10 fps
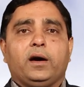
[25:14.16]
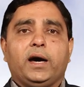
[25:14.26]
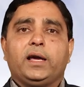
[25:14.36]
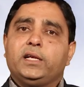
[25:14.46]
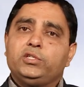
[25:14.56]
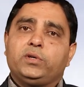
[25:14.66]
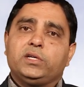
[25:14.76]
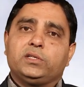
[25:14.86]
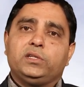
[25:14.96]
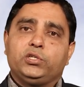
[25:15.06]
higher
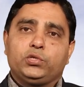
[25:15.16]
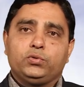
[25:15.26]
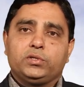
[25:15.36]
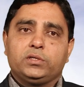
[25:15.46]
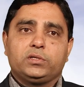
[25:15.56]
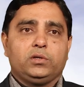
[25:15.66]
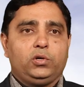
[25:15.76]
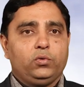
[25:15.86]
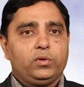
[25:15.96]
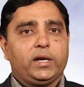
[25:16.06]
education institutions
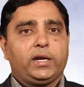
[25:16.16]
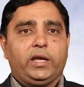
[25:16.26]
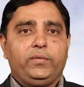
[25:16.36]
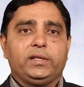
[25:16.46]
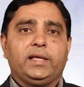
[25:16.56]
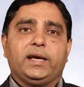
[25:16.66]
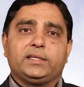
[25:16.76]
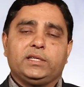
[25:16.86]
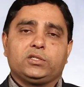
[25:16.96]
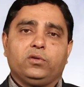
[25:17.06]
do not having the
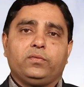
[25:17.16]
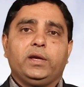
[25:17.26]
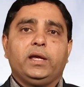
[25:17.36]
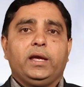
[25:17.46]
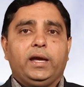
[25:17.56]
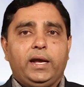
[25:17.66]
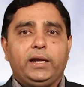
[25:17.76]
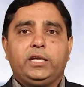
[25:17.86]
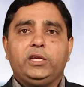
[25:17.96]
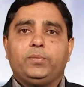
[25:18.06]
access of
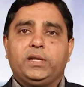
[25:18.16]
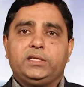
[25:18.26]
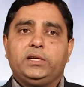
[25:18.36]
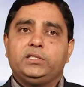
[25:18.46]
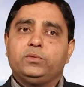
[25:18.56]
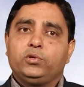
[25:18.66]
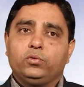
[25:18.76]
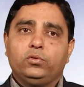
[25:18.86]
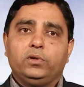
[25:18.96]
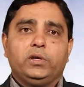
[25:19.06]
anti-plagiarism
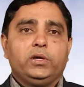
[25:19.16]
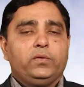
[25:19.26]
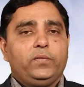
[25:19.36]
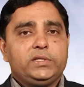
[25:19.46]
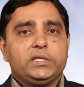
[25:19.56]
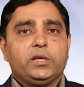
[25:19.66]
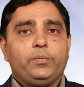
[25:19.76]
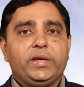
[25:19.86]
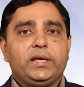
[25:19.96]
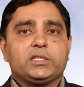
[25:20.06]
tool, which is the
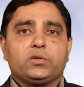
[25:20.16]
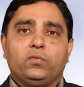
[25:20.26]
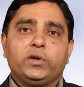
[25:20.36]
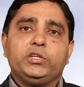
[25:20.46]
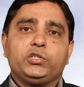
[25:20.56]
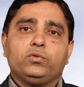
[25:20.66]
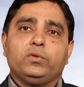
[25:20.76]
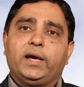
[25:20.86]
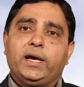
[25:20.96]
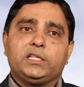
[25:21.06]
biggest one
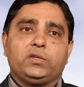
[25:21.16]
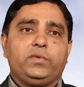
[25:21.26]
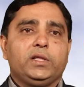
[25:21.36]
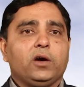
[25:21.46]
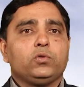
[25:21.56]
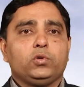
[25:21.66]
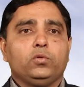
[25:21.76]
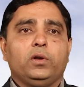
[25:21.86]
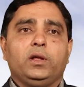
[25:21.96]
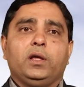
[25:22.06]
issue, as without
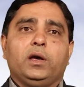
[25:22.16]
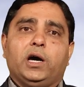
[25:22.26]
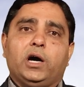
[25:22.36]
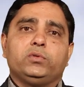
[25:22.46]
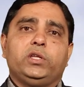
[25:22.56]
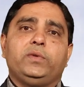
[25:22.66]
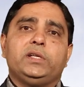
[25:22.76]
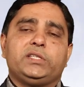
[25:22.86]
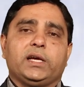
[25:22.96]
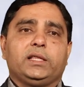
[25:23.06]
tool, how they
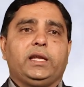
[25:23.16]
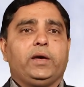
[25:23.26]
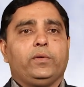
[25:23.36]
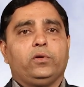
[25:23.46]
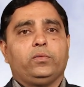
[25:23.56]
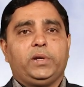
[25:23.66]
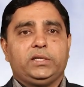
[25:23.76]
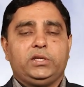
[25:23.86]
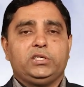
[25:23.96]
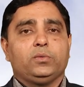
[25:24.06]
will check the level of
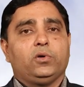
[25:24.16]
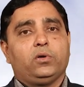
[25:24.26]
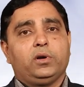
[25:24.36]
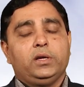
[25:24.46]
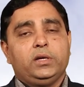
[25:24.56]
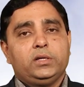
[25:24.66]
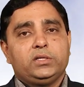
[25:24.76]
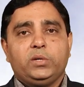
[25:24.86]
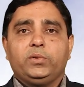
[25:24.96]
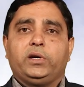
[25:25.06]
plagiarism or
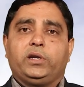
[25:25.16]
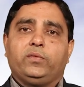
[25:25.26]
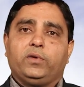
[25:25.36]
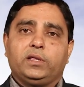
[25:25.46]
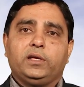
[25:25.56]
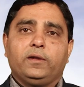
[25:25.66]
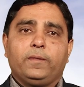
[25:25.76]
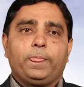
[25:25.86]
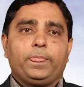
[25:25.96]
similarity. Further,